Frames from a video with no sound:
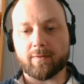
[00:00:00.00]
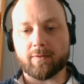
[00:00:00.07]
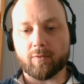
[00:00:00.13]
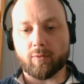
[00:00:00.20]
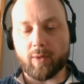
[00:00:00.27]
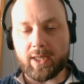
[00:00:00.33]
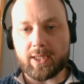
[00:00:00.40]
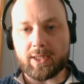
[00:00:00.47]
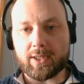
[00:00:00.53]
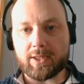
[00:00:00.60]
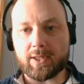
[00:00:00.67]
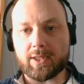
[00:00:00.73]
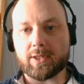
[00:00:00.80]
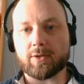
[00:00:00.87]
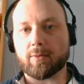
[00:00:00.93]

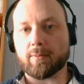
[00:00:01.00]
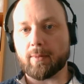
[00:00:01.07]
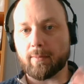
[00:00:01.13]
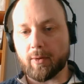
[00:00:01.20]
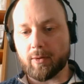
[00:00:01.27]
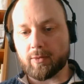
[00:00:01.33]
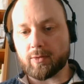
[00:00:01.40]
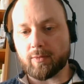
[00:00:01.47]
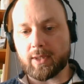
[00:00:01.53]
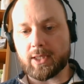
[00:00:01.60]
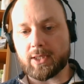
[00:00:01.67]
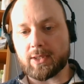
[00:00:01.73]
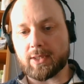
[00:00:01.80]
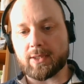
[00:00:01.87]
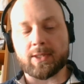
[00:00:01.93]
witnesses or proposed
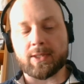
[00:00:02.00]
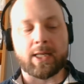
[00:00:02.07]
witnesses,